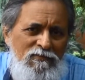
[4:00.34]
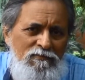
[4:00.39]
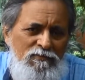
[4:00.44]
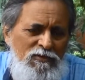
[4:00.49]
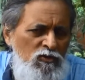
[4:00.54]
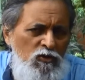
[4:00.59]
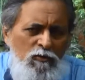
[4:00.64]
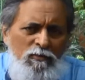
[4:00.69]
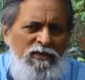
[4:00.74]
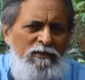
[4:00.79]

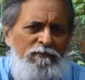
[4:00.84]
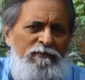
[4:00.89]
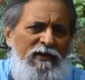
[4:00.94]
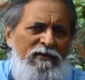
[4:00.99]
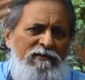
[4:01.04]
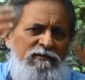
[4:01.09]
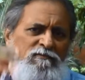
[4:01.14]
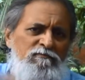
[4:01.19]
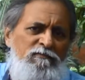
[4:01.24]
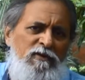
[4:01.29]
nobody
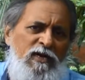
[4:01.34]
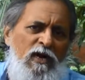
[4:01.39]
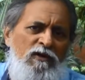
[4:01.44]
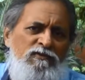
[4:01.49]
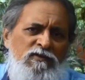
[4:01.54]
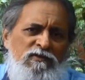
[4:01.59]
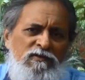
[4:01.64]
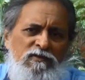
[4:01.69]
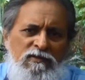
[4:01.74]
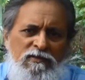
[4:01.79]
makes mud houses
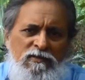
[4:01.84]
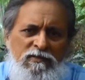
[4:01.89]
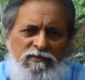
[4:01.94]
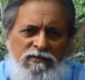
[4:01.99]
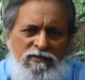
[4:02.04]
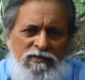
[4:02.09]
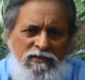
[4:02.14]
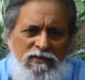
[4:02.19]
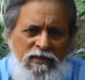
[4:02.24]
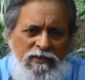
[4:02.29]
in the
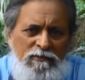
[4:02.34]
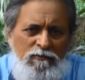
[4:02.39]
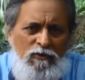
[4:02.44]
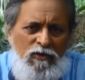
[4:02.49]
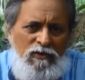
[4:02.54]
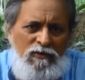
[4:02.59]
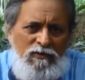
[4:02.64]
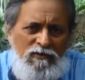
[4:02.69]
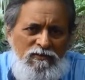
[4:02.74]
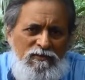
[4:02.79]
cities
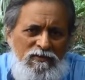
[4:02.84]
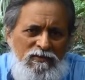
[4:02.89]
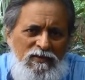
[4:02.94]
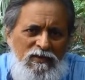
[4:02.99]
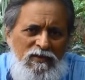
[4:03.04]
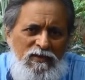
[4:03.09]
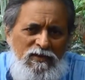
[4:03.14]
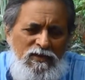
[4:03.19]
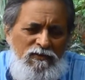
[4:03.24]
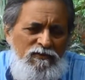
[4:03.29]
anymore,
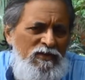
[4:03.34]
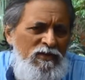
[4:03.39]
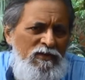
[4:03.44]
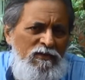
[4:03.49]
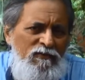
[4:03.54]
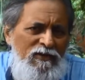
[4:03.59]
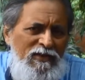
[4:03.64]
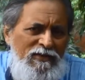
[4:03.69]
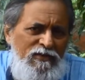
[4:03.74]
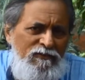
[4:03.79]
even in the
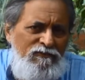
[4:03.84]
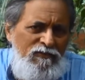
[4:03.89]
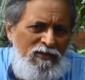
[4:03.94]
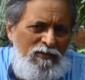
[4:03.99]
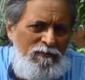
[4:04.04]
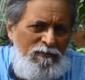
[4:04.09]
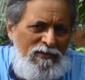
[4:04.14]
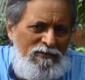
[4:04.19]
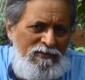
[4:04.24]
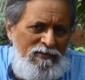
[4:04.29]
villages for that
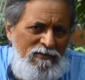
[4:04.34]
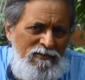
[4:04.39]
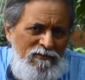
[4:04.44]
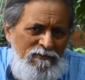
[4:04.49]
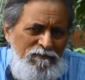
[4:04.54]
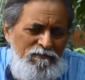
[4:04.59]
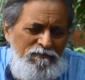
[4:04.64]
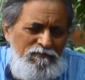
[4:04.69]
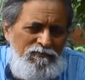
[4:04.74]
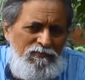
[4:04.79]
matter,
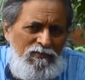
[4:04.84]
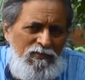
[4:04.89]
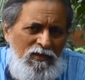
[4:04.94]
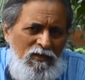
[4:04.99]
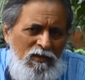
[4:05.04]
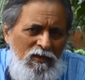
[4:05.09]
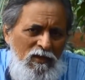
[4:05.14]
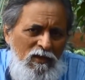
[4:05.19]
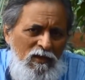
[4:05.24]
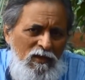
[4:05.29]

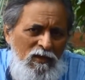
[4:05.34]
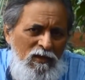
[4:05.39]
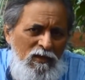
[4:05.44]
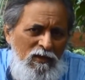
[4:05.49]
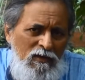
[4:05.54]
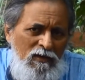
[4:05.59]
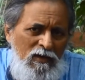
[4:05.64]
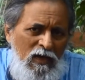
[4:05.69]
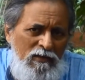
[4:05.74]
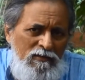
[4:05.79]
in
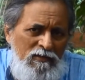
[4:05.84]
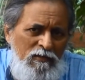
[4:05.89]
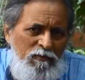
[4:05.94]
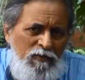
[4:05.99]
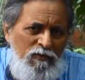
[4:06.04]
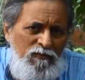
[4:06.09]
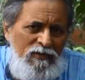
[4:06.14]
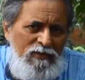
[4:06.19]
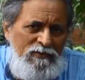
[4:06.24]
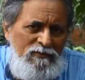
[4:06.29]
large number of
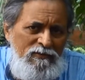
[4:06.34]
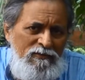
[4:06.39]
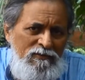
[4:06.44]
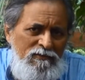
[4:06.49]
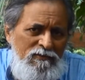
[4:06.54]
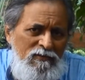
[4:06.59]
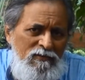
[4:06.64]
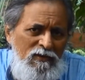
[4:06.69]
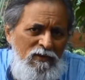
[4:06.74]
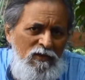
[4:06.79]
villages.
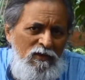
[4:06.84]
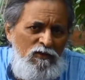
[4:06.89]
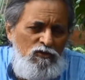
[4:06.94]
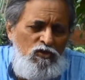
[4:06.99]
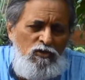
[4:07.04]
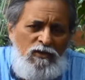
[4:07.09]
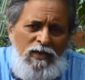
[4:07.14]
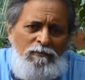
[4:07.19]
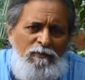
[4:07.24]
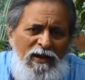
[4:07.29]
So
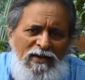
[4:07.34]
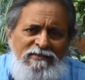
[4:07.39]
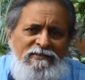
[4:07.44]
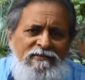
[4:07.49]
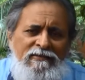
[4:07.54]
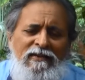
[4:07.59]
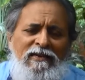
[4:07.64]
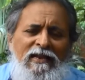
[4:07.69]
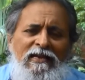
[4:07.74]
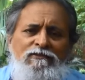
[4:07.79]
then my
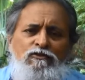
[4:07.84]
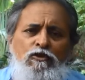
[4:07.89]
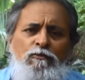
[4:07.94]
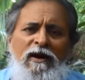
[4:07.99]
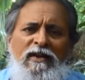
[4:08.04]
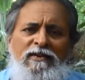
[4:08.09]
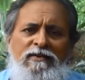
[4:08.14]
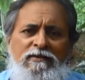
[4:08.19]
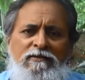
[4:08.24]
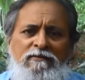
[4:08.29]
skill has no
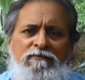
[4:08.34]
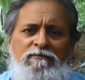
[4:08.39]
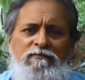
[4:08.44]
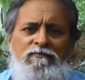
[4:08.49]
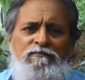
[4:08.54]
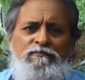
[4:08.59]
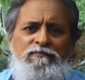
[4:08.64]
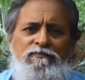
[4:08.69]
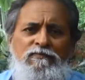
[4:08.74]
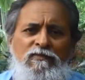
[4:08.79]
market.
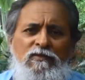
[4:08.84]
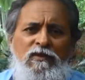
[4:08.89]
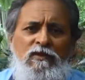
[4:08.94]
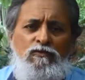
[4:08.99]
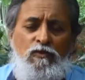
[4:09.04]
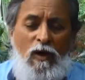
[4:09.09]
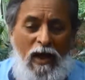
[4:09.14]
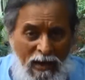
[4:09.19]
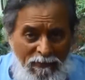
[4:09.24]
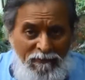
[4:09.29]
So
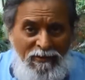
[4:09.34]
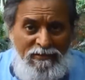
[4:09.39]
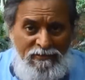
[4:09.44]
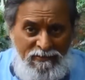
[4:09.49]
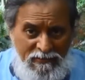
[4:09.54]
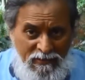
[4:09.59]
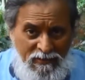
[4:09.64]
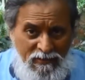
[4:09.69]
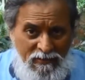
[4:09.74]
I have a skill,